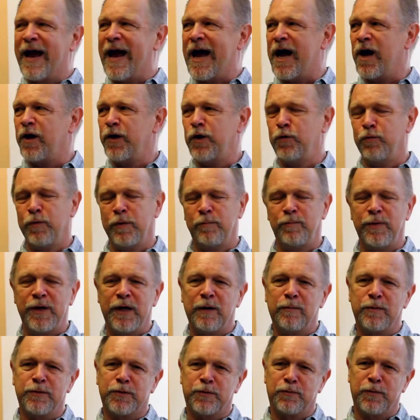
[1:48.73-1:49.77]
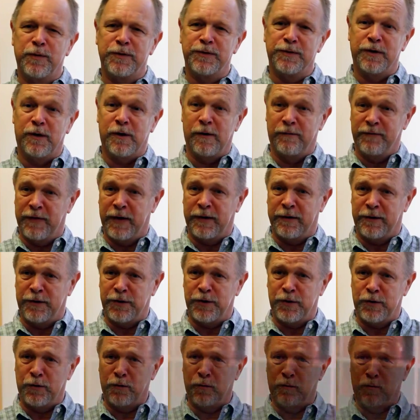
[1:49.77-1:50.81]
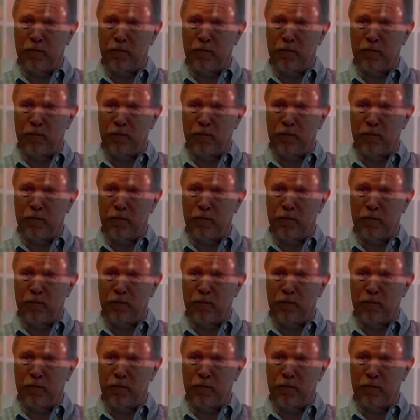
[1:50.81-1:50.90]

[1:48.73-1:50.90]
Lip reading: how you would be able to resolve that issue.